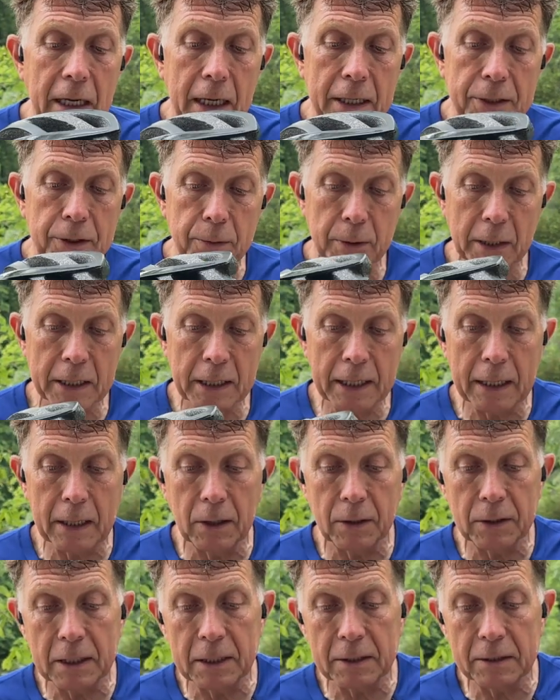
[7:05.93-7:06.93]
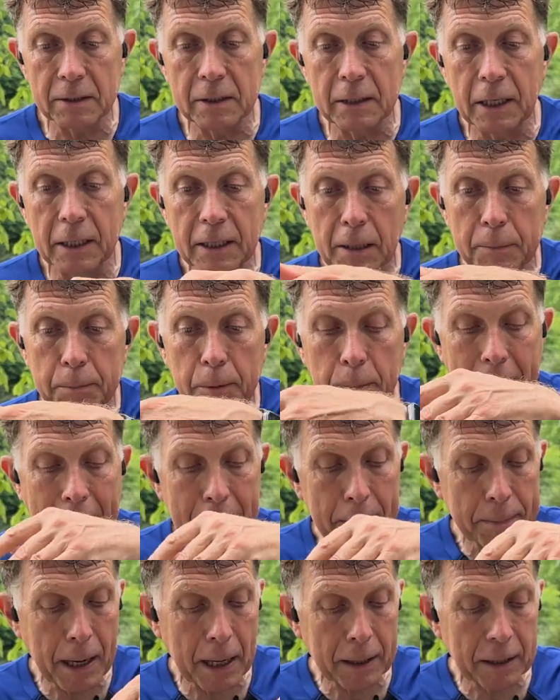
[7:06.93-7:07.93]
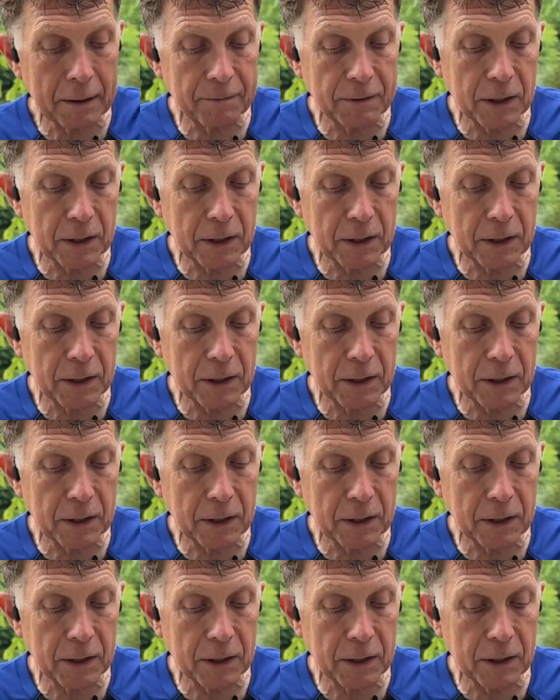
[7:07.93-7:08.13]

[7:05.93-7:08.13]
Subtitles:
I do want to get out and get a couple backpacking